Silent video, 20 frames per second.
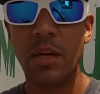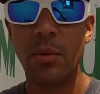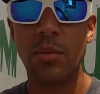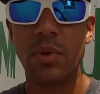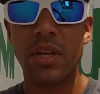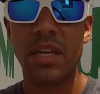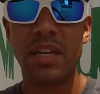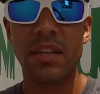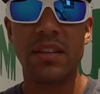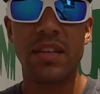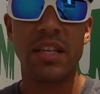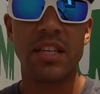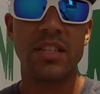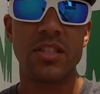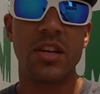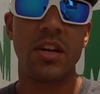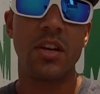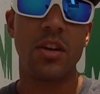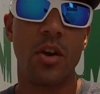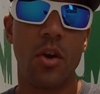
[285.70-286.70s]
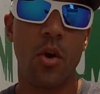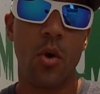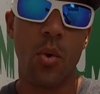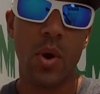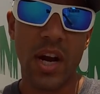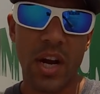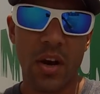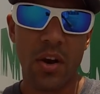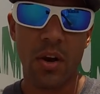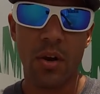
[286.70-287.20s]
able to get things done
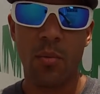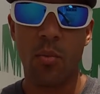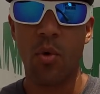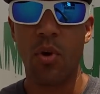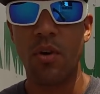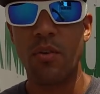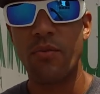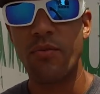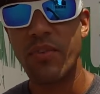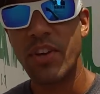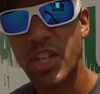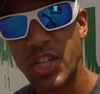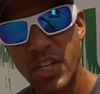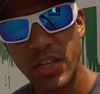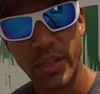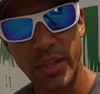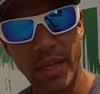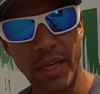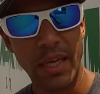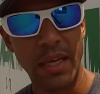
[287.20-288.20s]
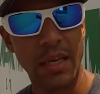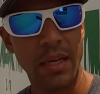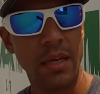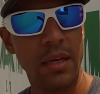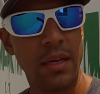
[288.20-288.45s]
quicker and more efficiently.